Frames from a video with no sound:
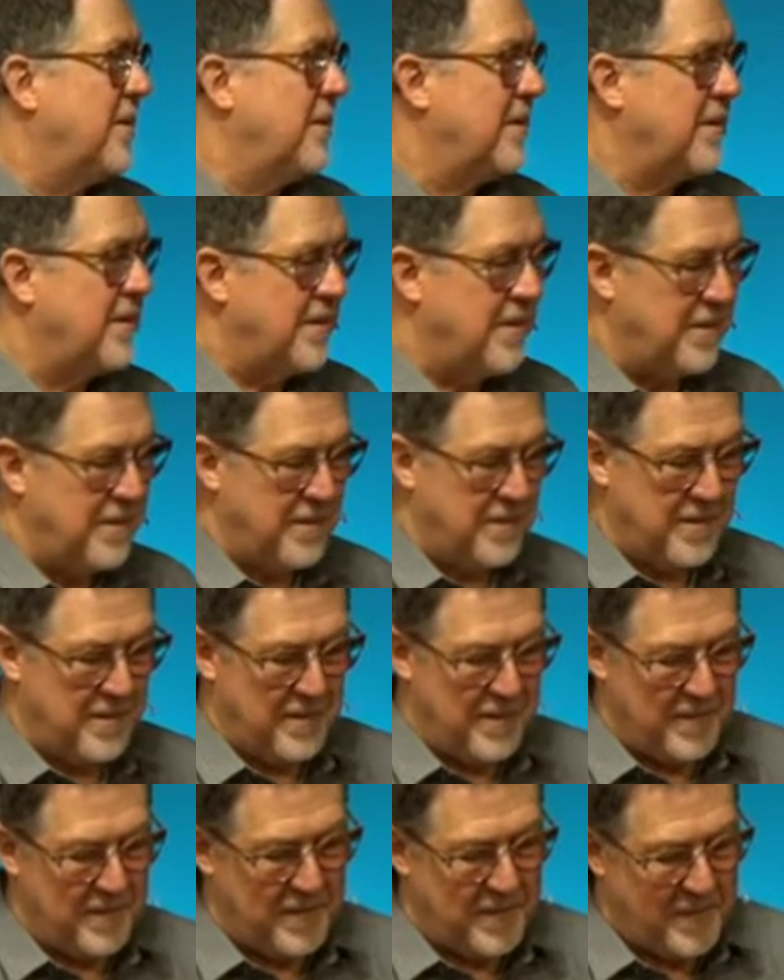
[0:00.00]

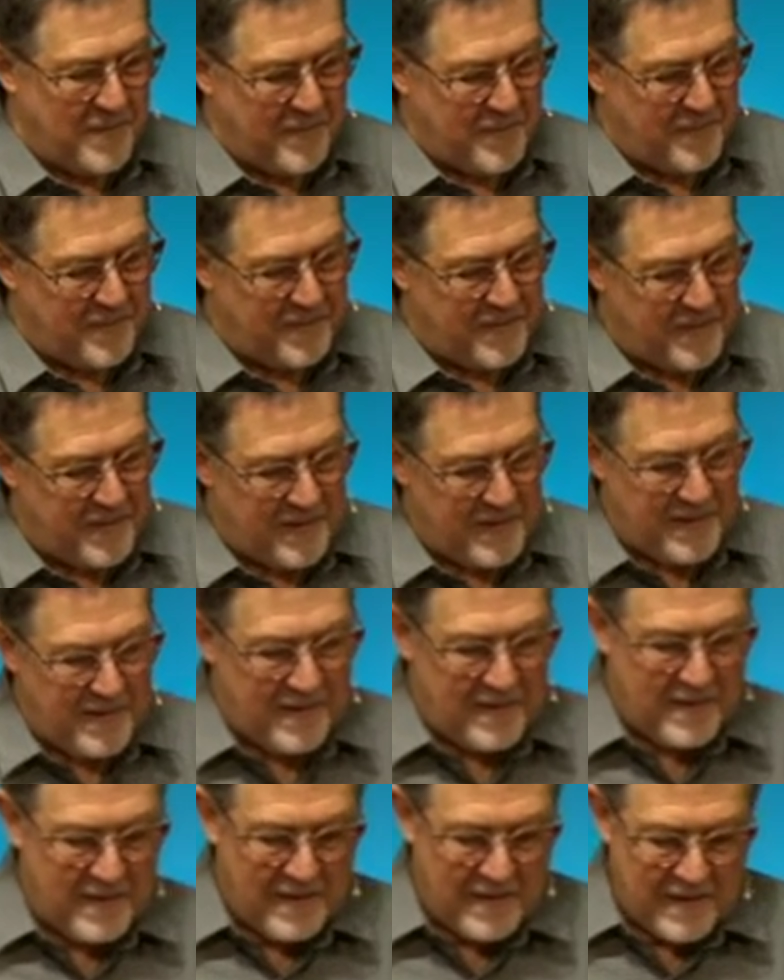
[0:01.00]
Nobody speaks.